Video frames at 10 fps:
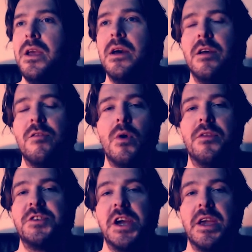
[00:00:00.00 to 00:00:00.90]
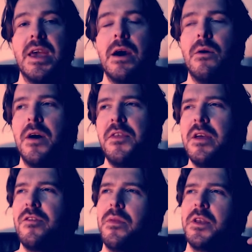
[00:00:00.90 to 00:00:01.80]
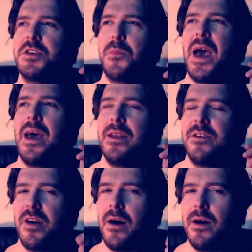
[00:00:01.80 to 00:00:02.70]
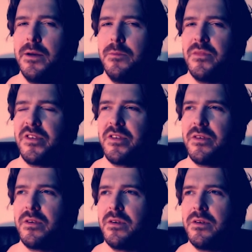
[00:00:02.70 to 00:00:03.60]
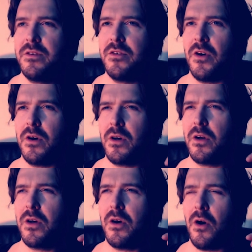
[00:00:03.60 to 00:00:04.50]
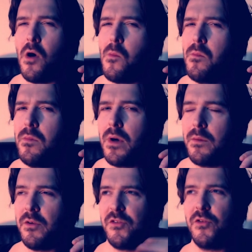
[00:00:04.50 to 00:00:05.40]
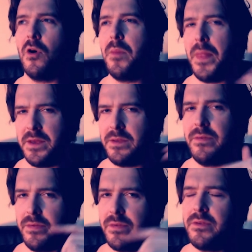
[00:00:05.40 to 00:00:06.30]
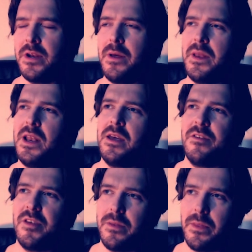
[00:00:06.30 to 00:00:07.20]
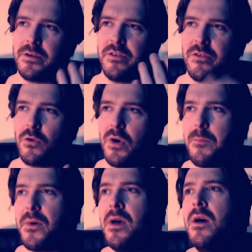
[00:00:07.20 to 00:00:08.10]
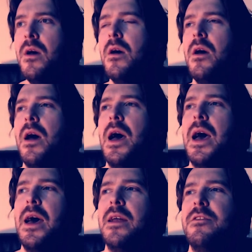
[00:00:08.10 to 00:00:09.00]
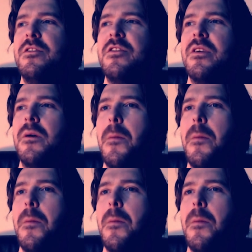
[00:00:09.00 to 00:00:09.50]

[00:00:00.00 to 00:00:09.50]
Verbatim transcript: yeah, it's worth checking out. I think it's on the japantimes.com. I'm not sure, but the link is in the description. And